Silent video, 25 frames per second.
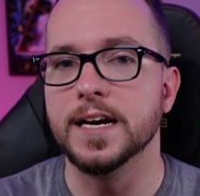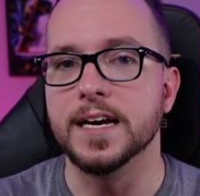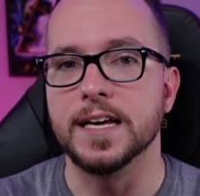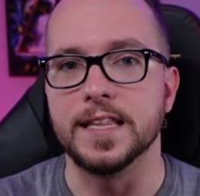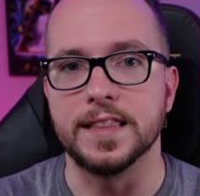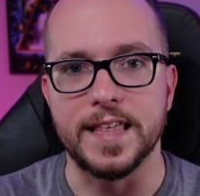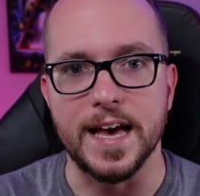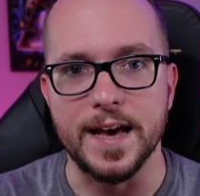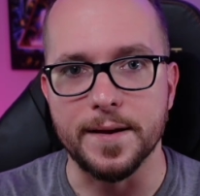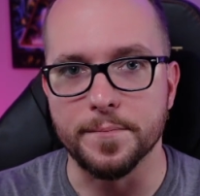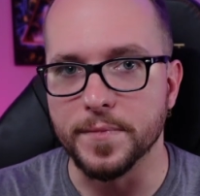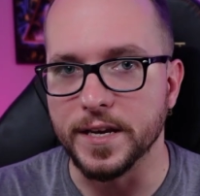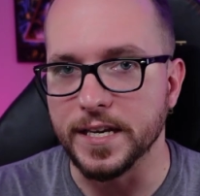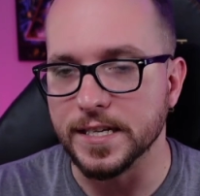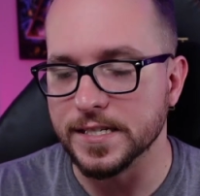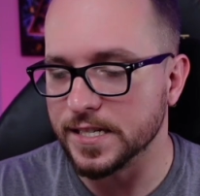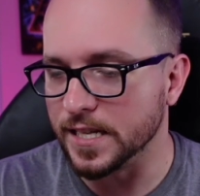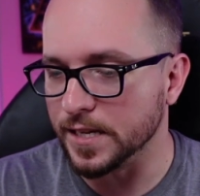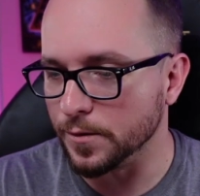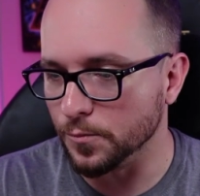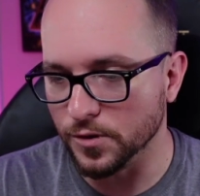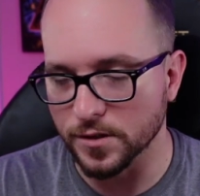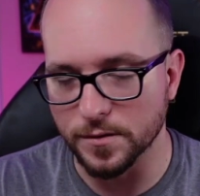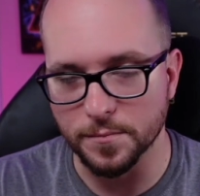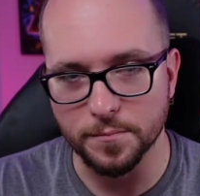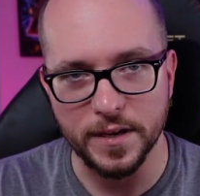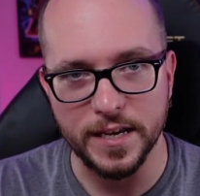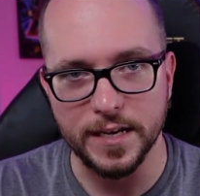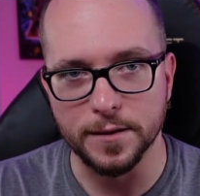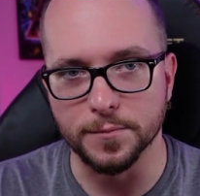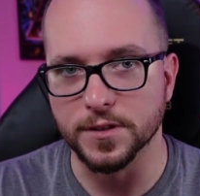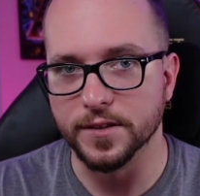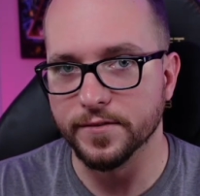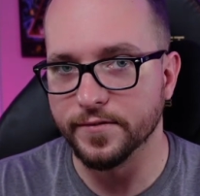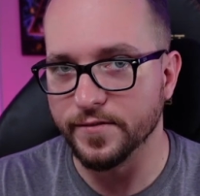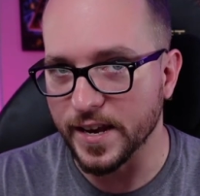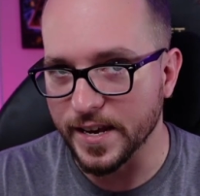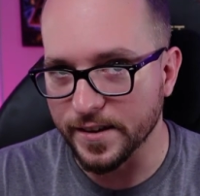That means they wouldn't be able
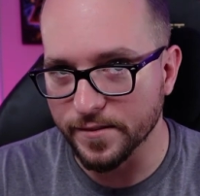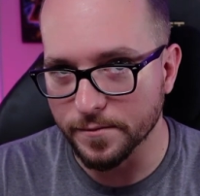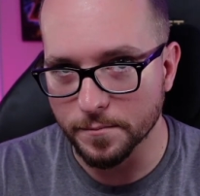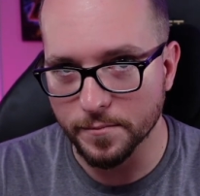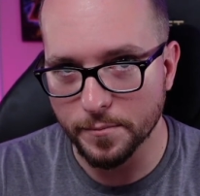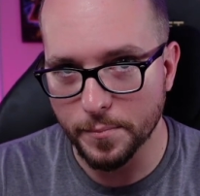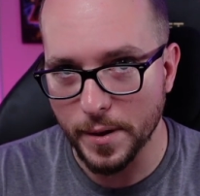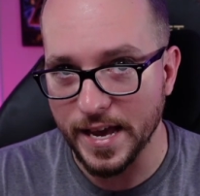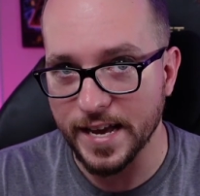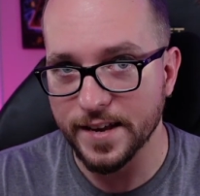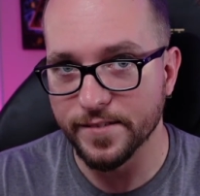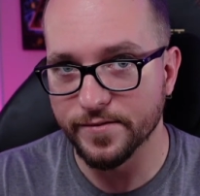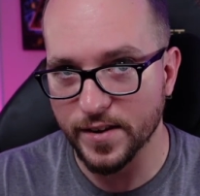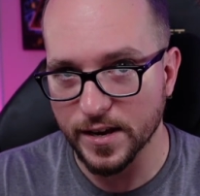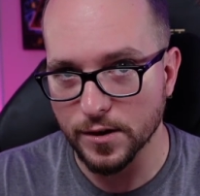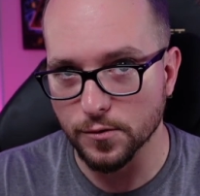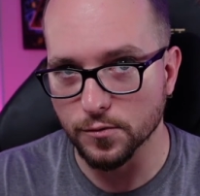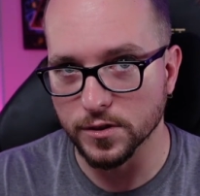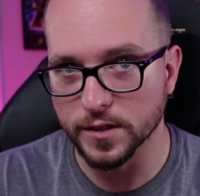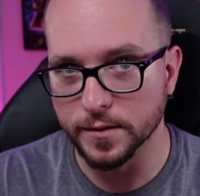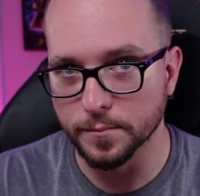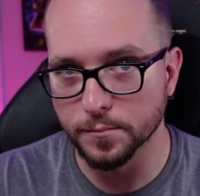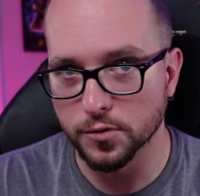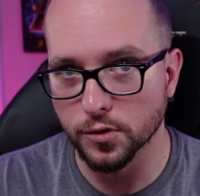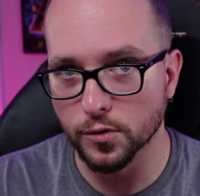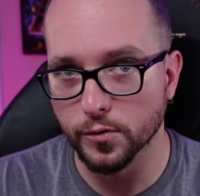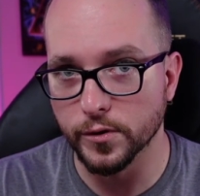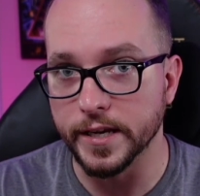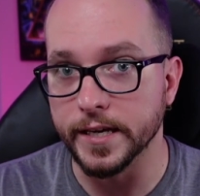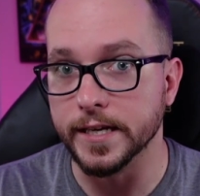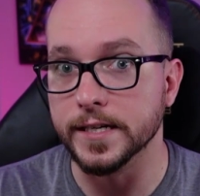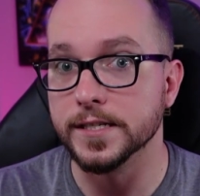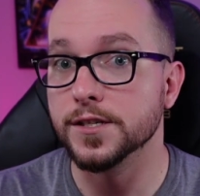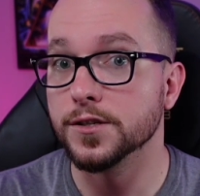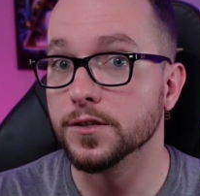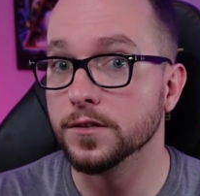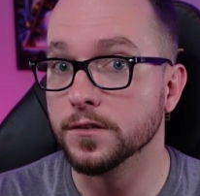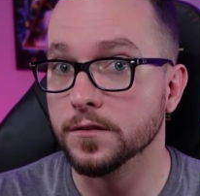to pay federal
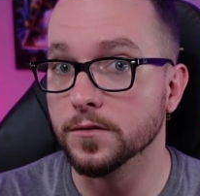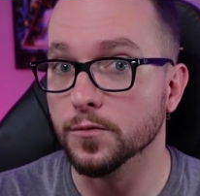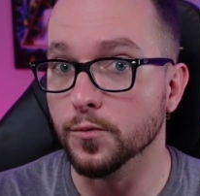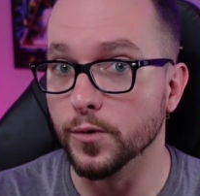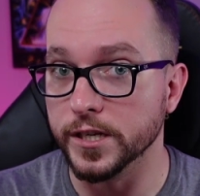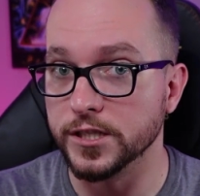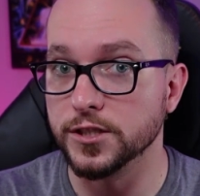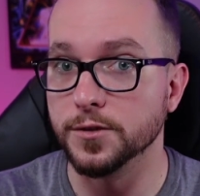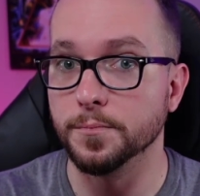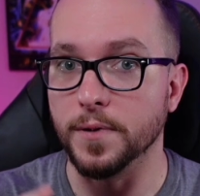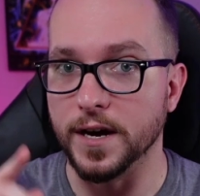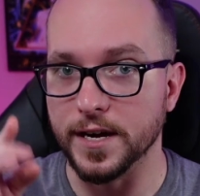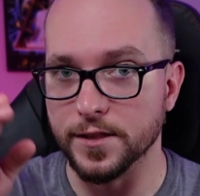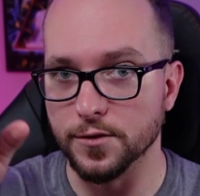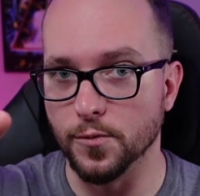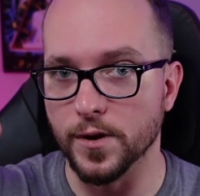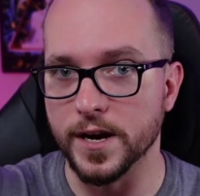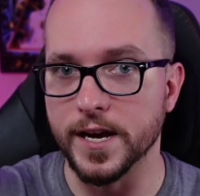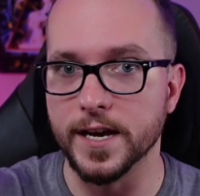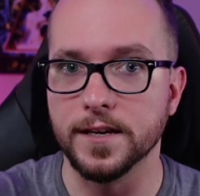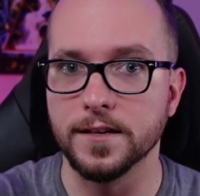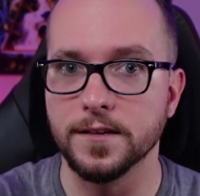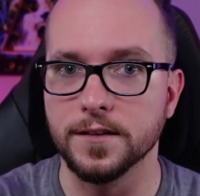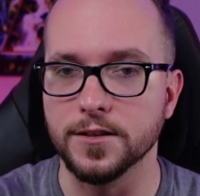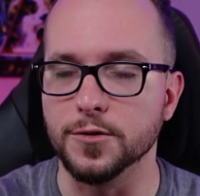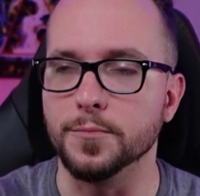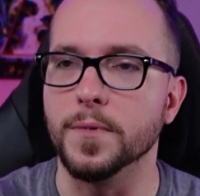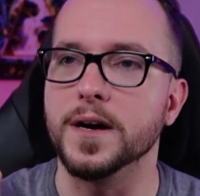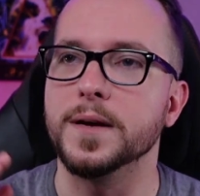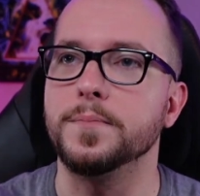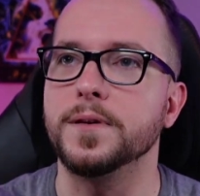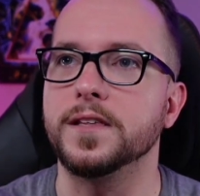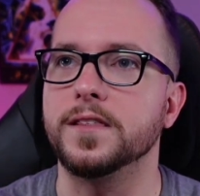employees, which, by the way, you might be